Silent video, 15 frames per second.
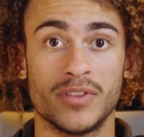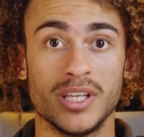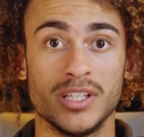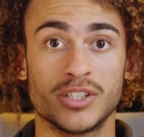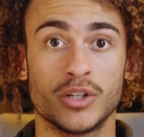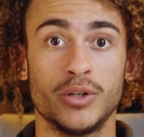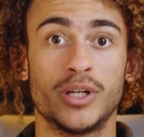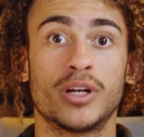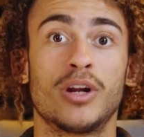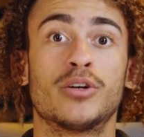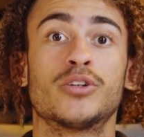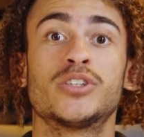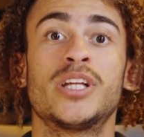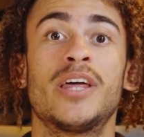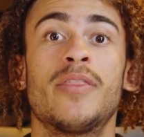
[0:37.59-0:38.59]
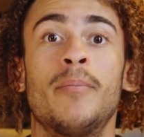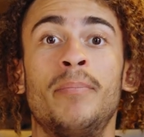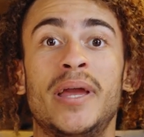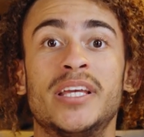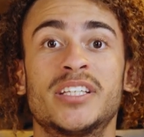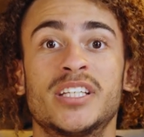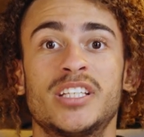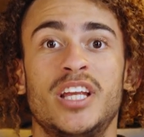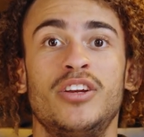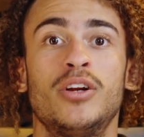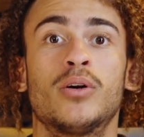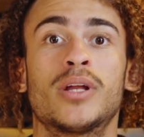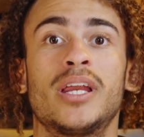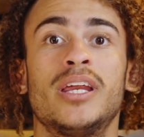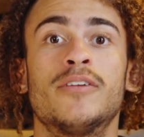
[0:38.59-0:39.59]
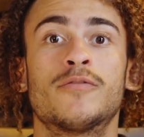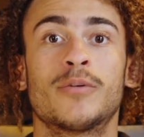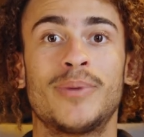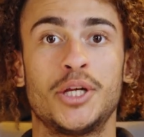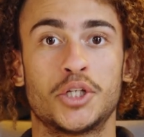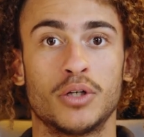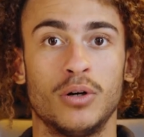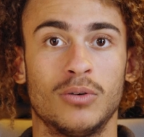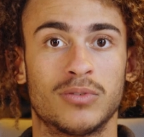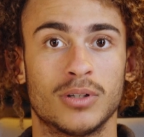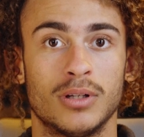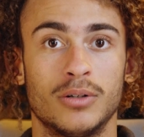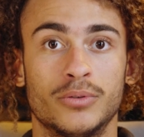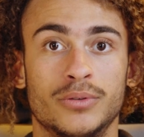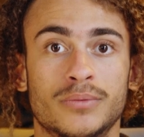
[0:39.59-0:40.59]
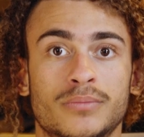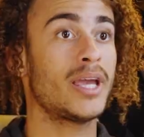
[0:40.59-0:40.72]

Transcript: these so you can understand the basics and you don't get information overload.